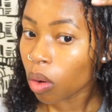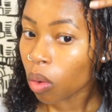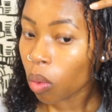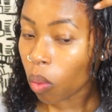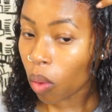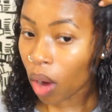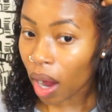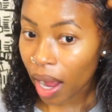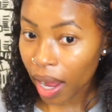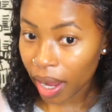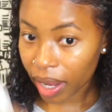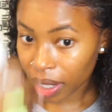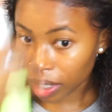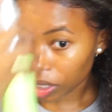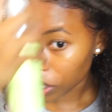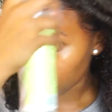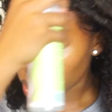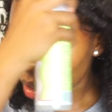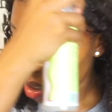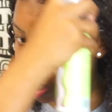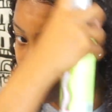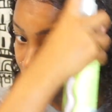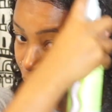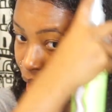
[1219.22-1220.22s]
why I
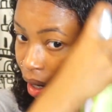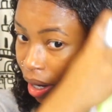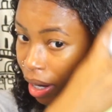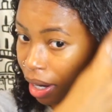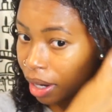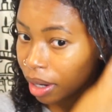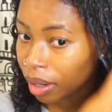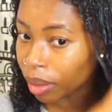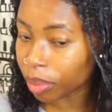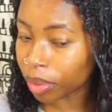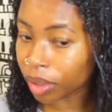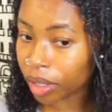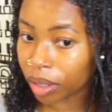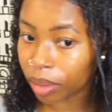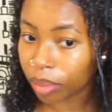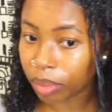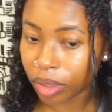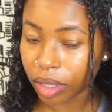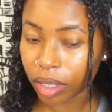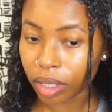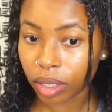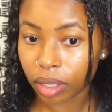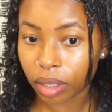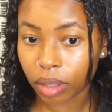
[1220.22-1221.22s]
should start
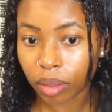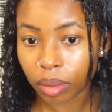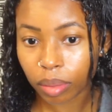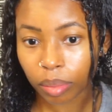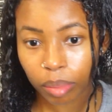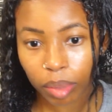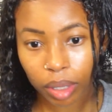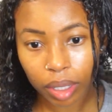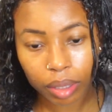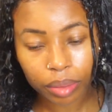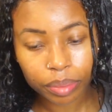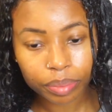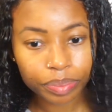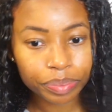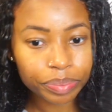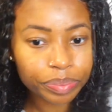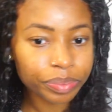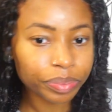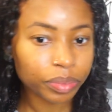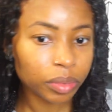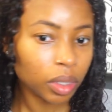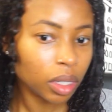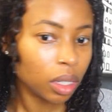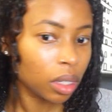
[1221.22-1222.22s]
Airbnb, but
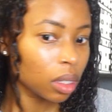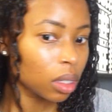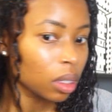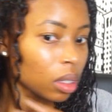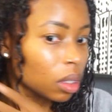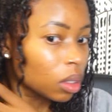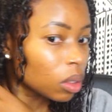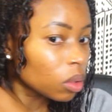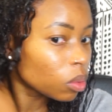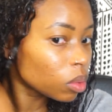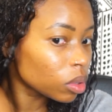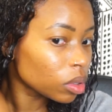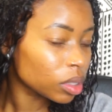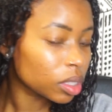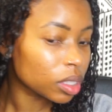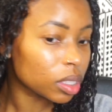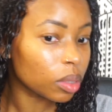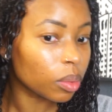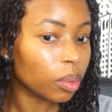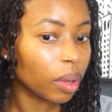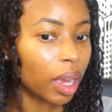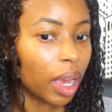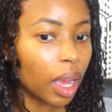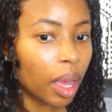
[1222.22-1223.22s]
we'll
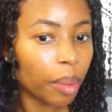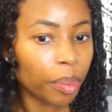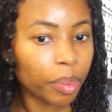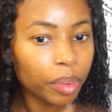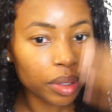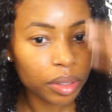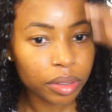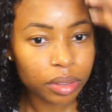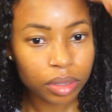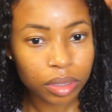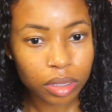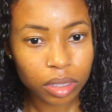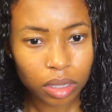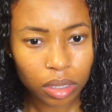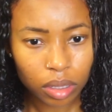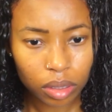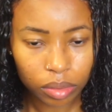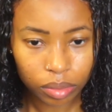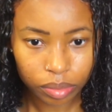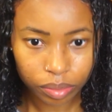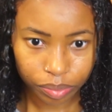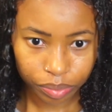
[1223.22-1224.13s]
see what happens.